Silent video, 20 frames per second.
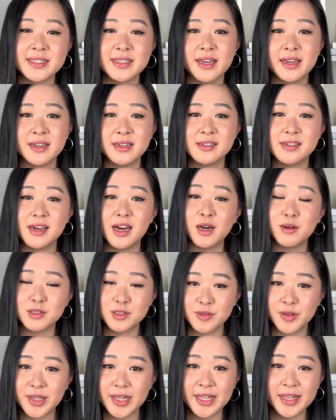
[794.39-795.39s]
and I was
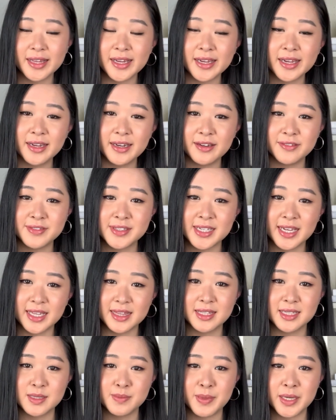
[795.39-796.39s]
really lucky enough to get
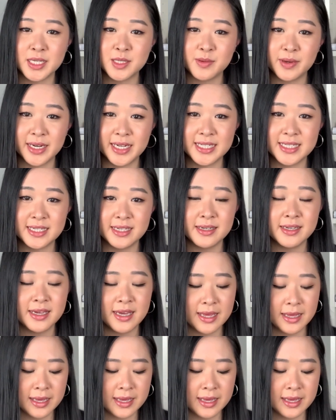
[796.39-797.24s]
this piece when I did,